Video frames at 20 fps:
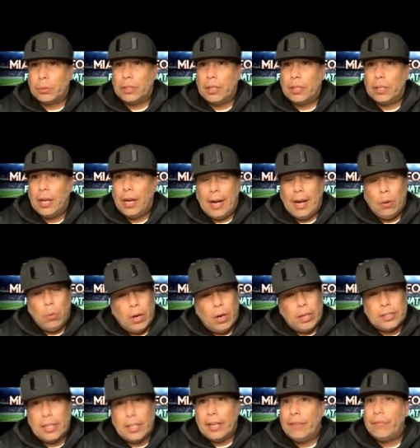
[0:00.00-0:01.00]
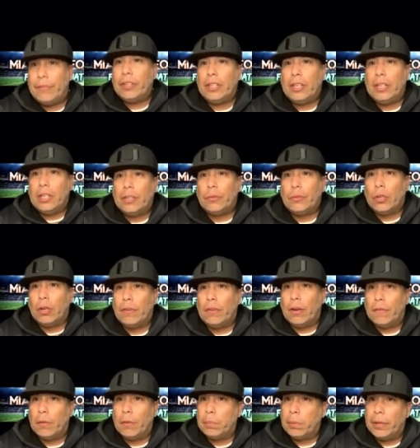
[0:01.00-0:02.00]
I watched every interview of, of the
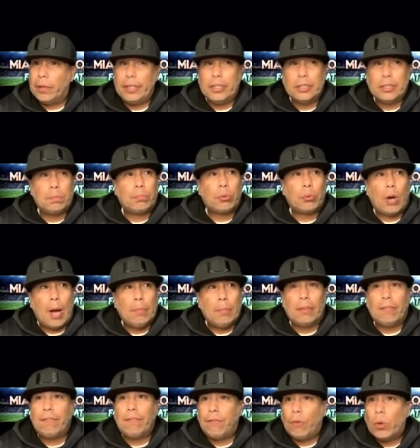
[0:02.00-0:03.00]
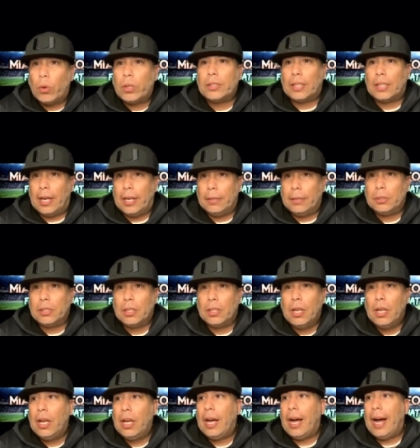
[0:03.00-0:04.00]
players probably four times
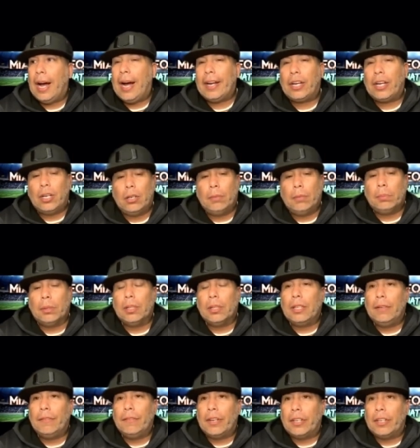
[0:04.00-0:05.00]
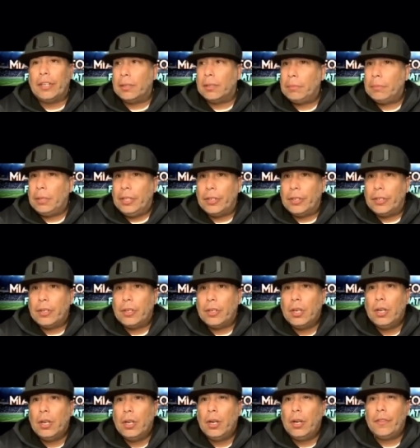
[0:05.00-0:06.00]
I couldn't believe their demeanor,
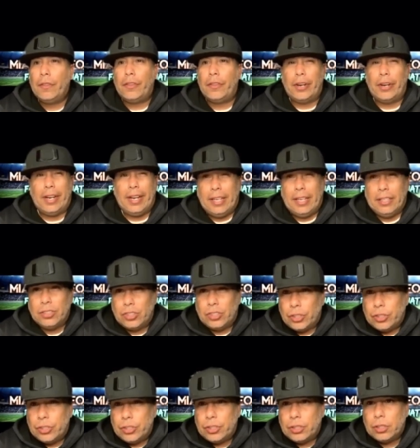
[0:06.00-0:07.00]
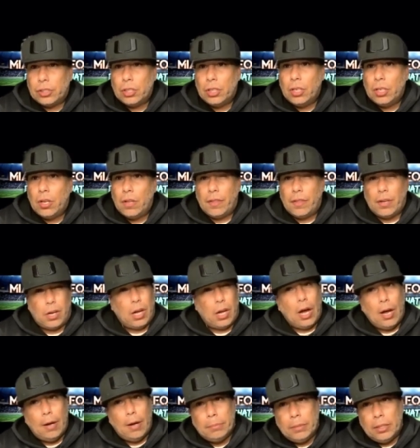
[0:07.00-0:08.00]
their answers, the
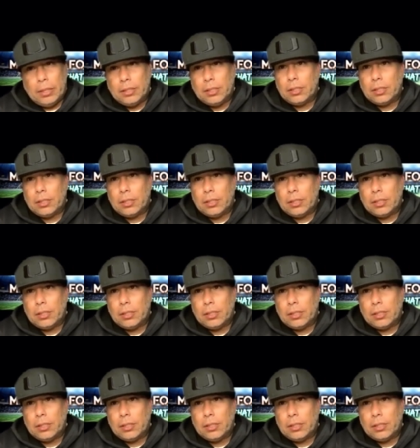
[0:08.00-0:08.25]
calmness,